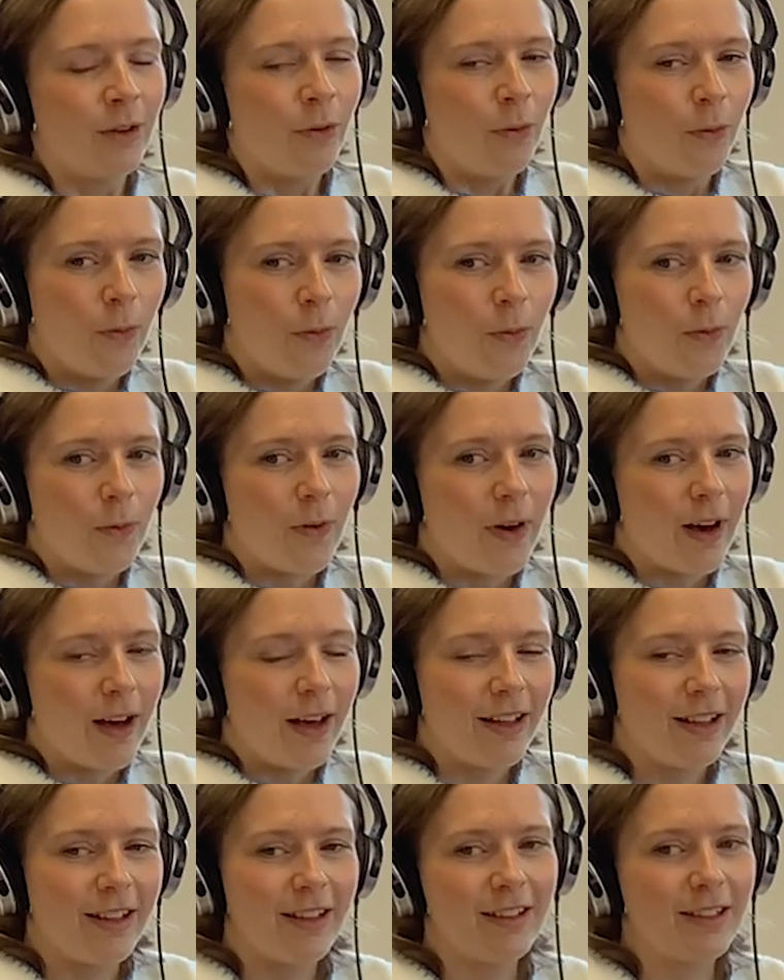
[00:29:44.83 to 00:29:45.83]
Oh,
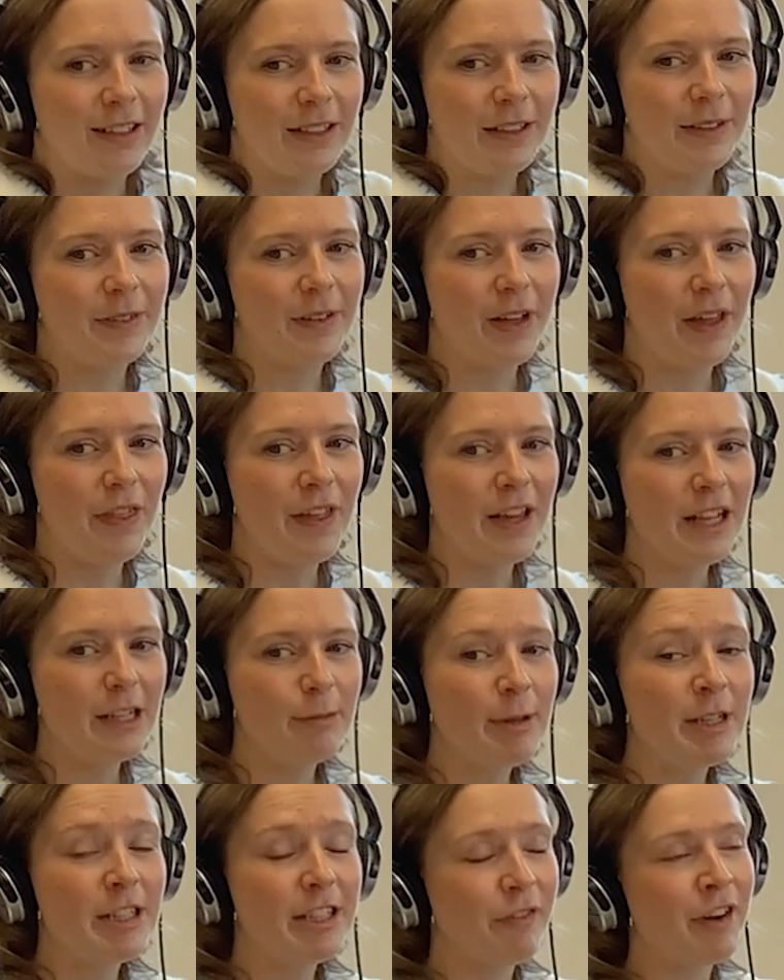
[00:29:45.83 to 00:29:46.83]
I think it's
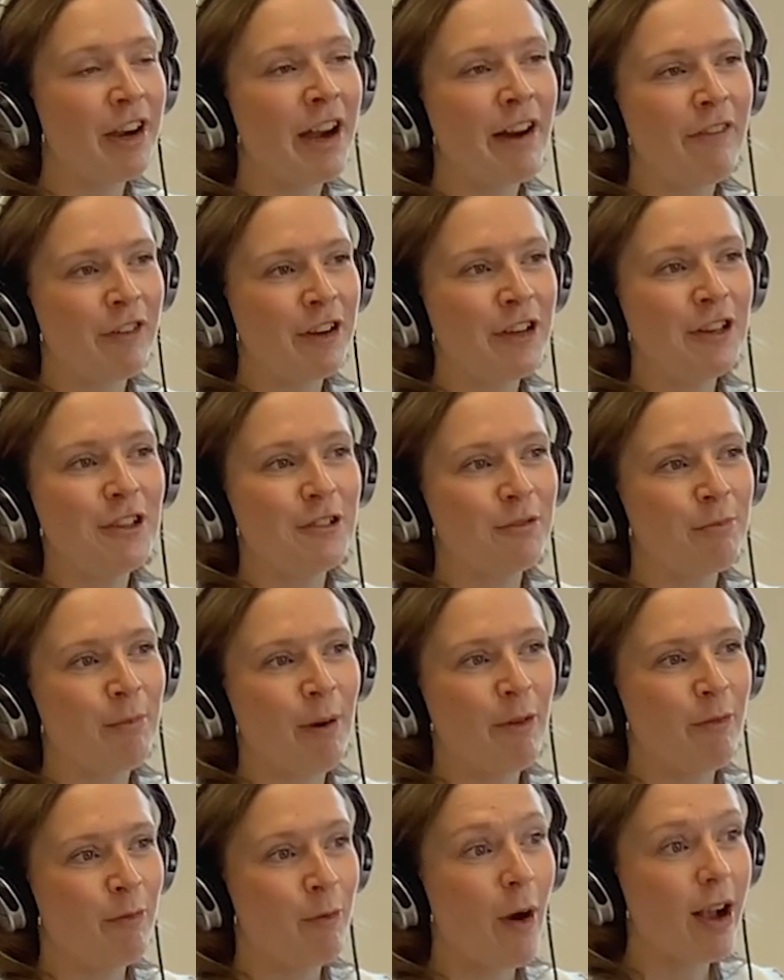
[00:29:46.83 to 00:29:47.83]
been different in every newsroom
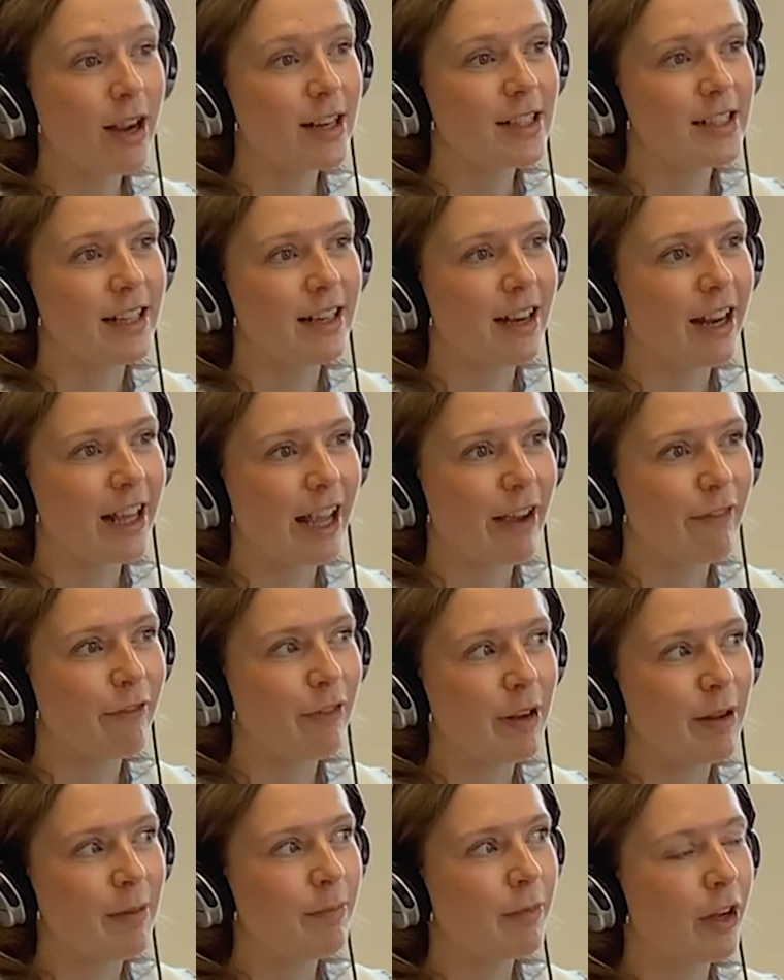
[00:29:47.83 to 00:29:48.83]
I've worked in, like
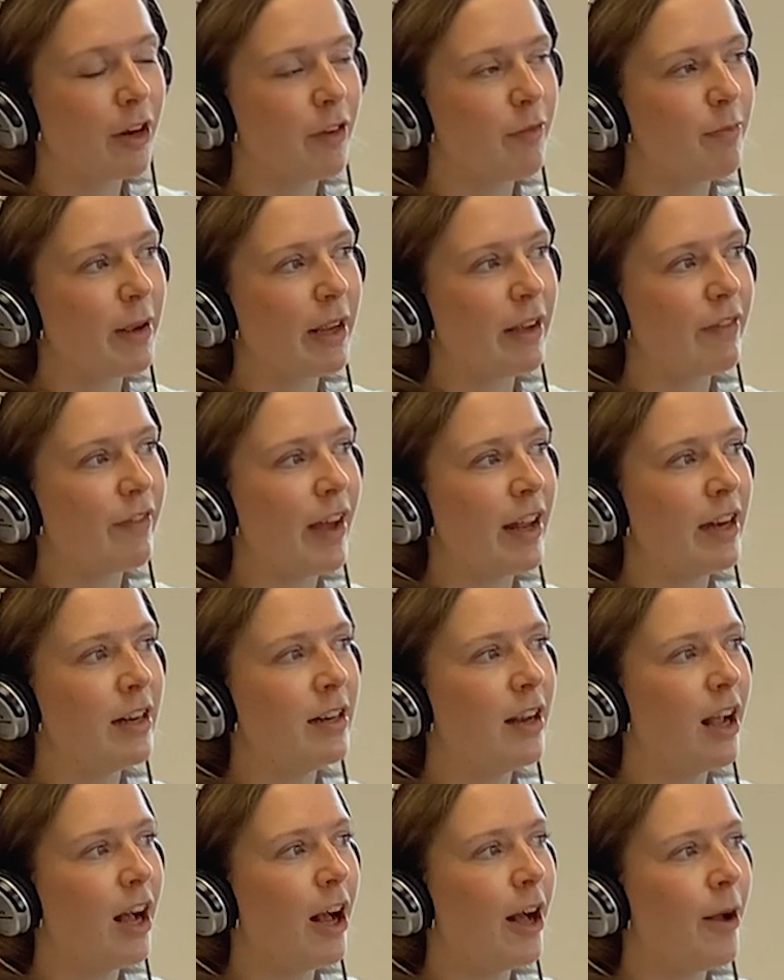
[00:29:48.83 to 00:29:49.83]
every kind of big event.
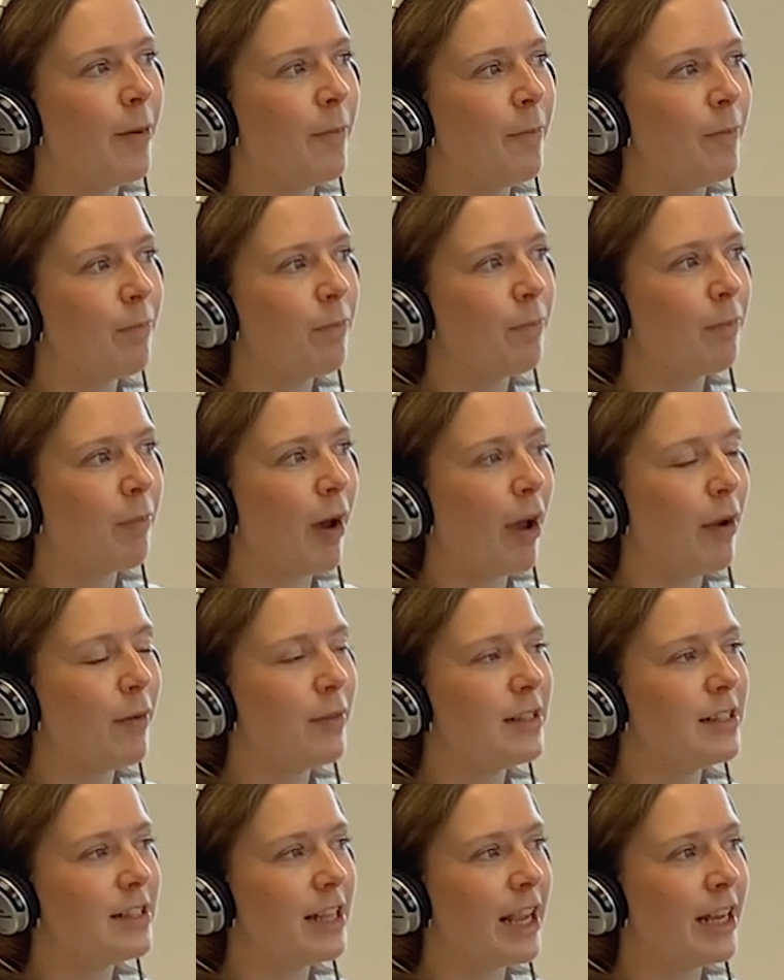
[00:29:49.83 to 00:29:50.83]
But I
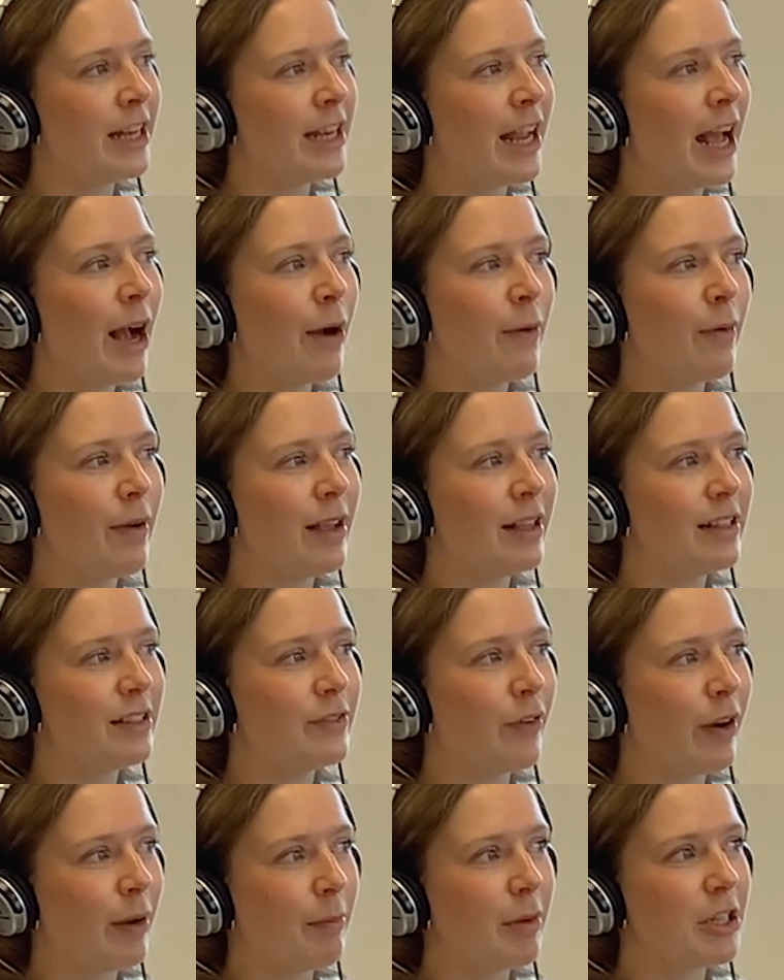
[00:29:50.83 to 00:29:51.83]
would say now it's
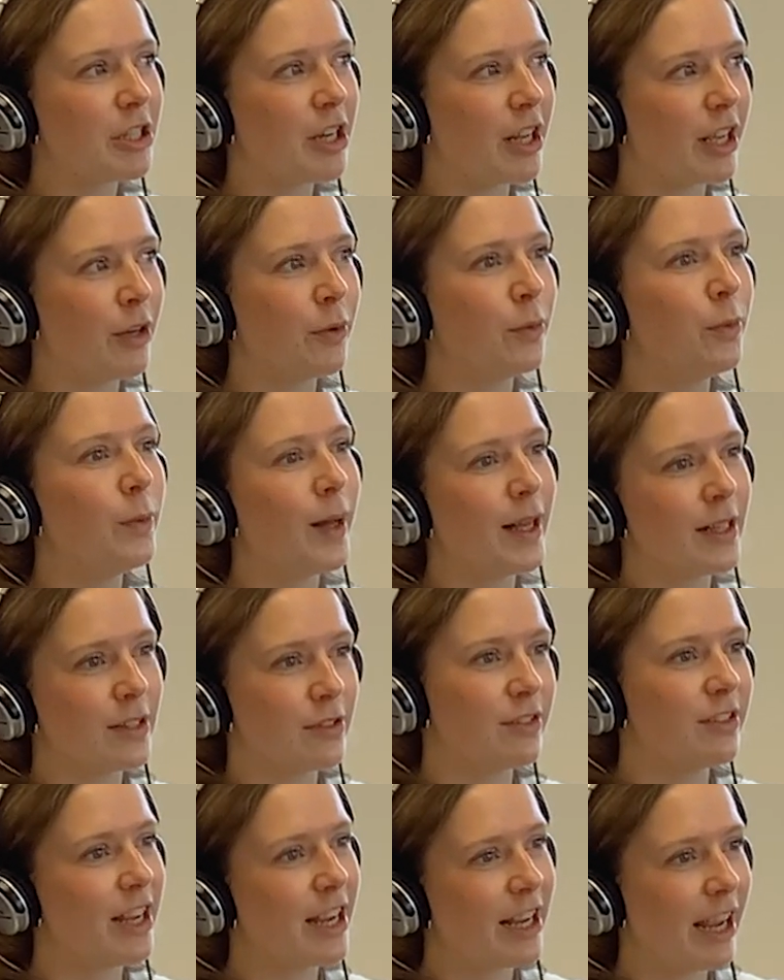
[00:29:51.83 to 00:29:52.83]
very much like an all hands
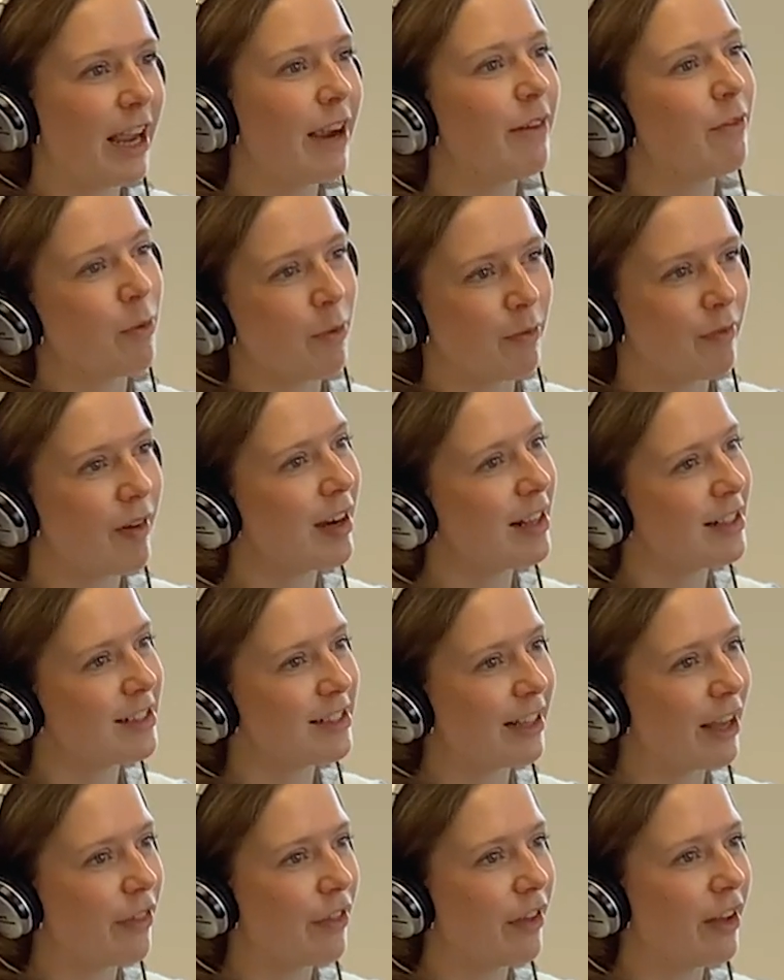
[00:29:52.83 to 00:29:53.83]
on deck, everyone rallies
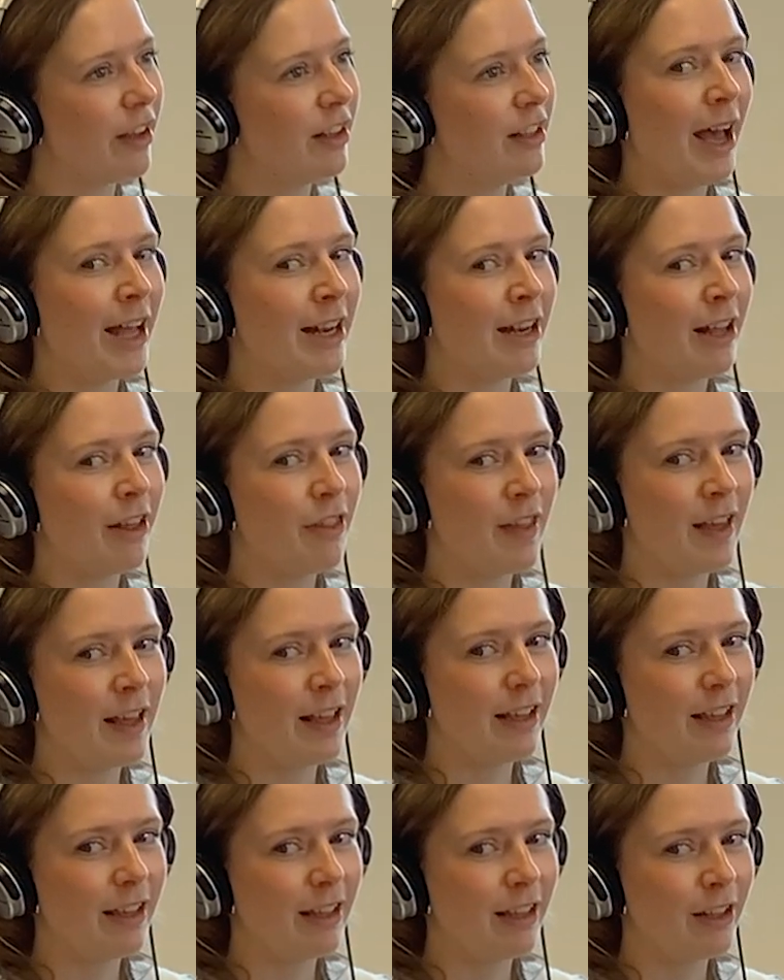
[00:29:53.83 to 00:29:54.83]
together. And I
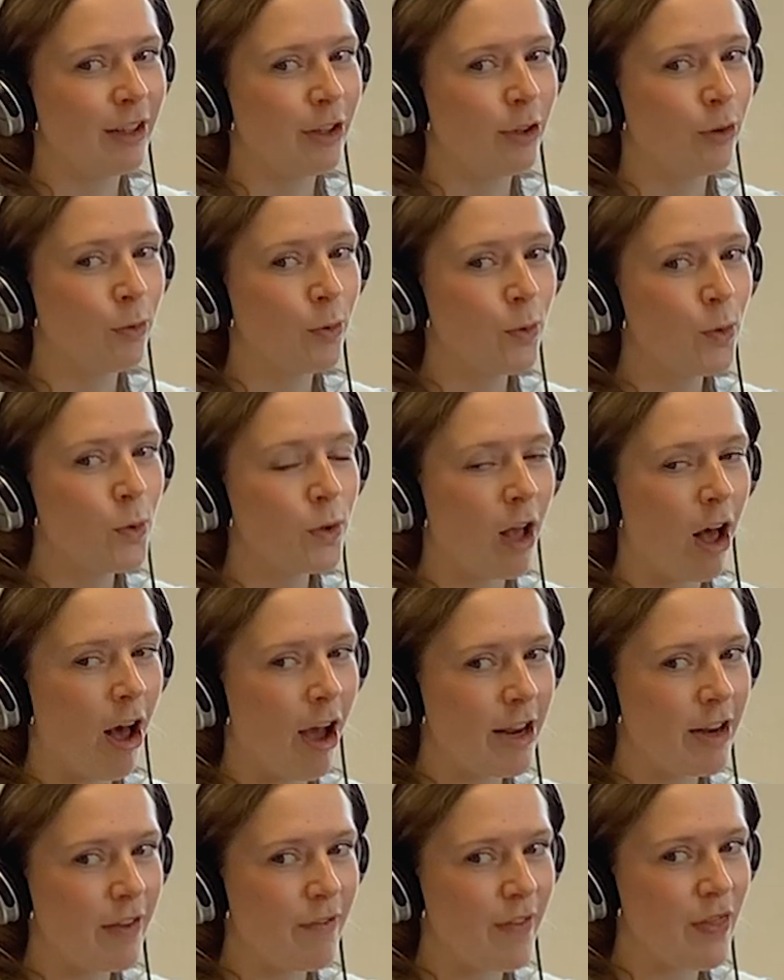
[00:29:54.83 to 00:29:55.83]
think you're all
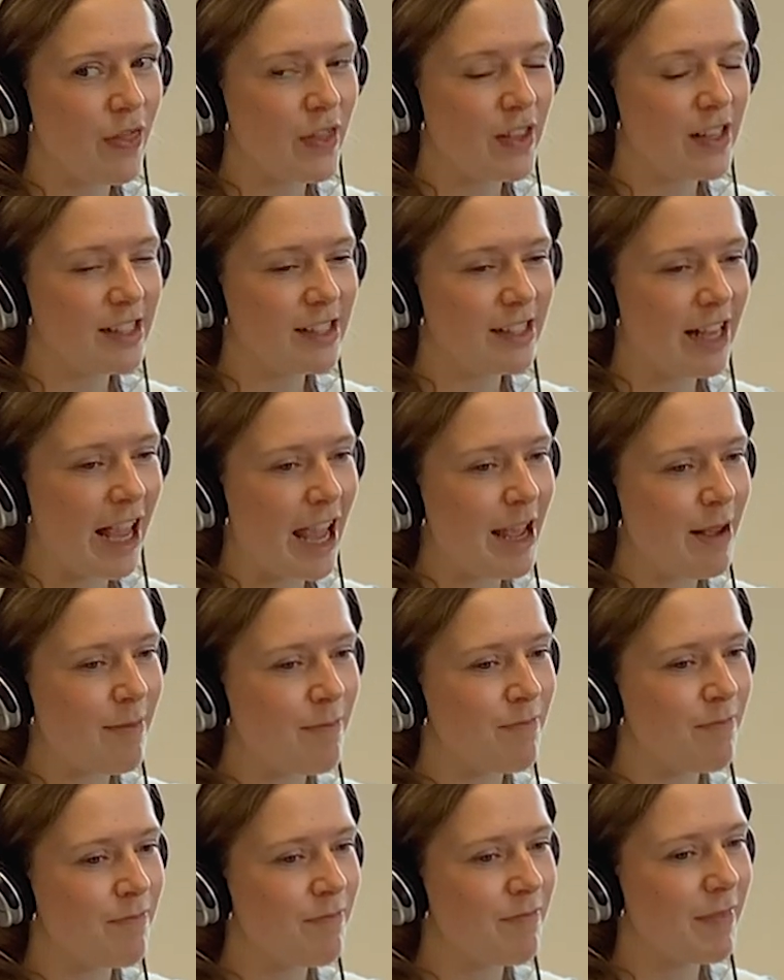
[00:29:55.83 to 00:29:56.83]
kind of in the
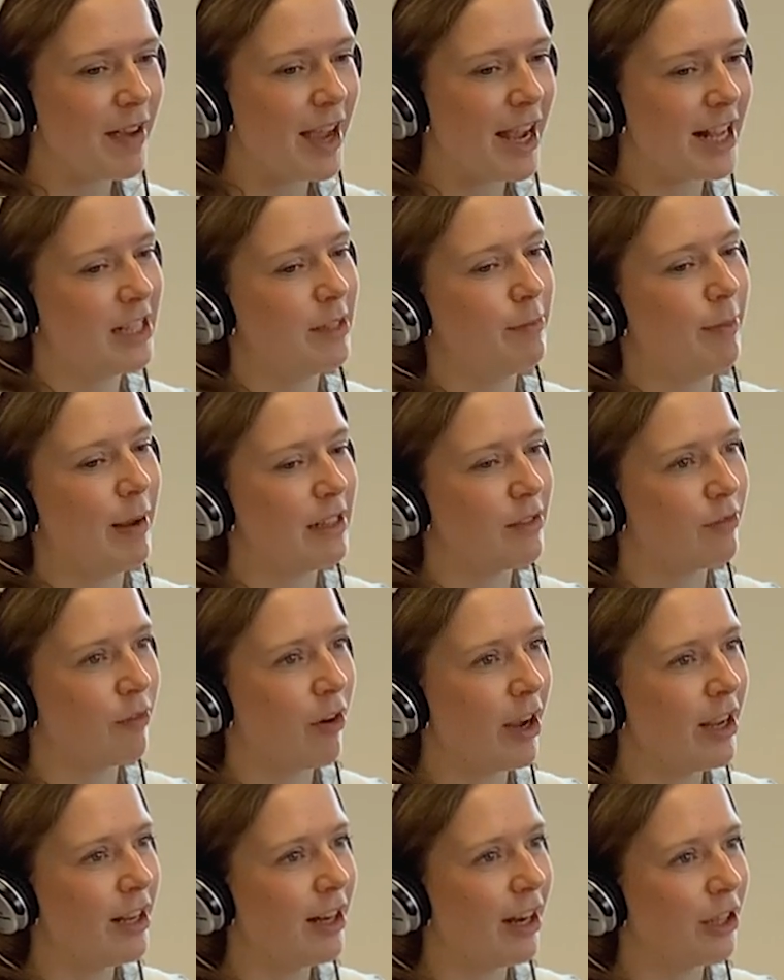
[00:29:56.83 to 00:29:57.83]
same headspace, right?